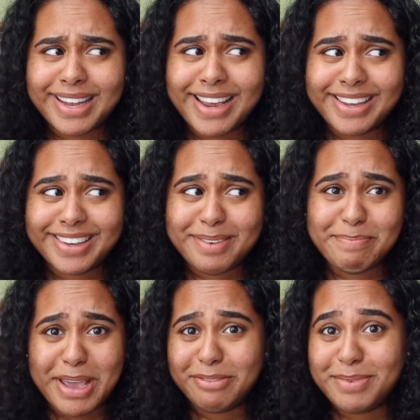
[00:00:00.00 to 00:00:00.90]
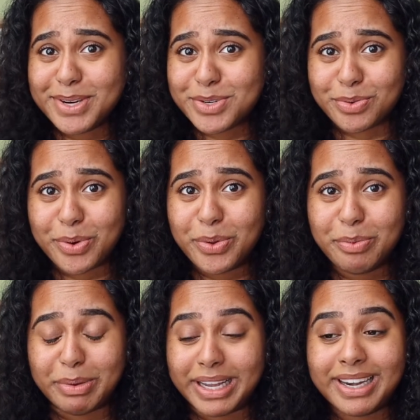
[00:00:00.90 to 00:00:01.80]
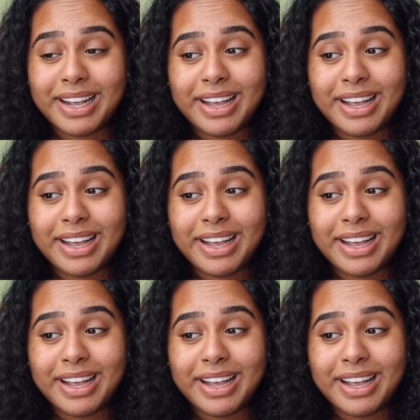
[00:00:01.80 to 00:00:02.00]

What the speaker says: like it may have been a troll, but